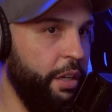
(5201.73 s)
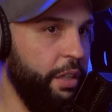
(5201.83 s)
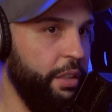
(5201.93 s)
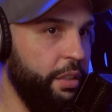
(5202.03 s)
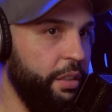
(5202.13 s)

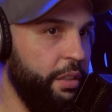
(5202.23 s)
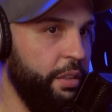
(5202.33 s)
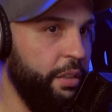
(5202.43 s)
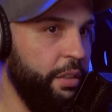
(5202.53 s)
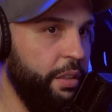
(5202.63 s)
hard.
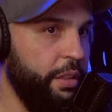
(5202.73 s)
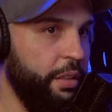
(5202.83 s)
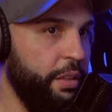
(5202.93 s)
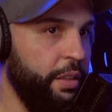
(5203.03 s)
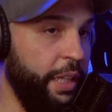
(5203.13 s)

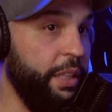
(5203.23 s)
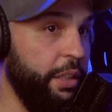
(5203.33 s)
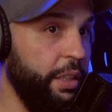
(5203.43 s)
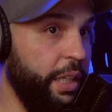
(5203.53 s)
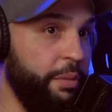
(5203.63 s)
Like
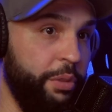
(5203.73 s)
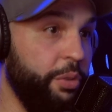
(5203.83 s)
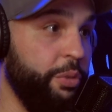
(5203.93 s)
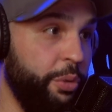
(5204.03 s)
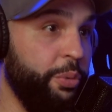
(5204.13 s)
literally, like
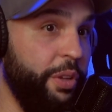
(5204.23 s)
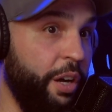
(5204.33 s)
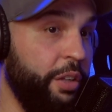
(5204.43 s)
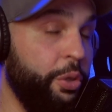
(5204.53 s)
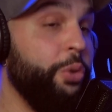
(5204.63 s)

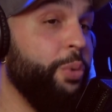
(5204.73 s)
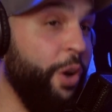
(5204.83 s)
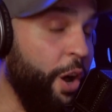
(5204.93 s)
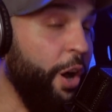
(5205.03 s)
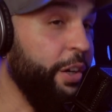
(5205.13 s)
those were
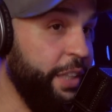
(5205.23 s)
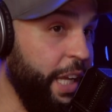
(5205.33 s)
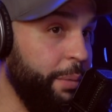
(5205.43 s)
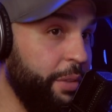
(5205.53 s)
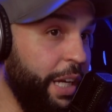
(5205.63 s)
hard
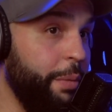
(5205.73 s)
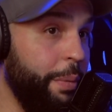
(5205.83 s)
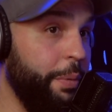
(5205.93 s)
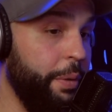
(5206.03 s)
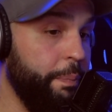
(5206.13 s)
games. Like I
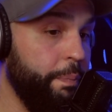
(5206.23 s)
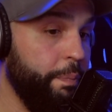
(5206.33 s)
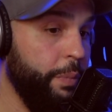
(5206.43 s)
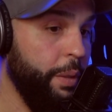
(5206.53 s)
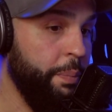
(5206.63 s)
remember
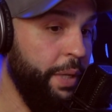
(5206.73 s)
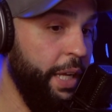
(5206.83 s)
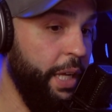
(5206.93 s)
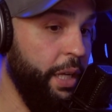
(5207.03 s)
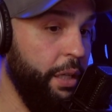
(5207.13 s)

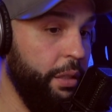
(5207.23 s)
playing.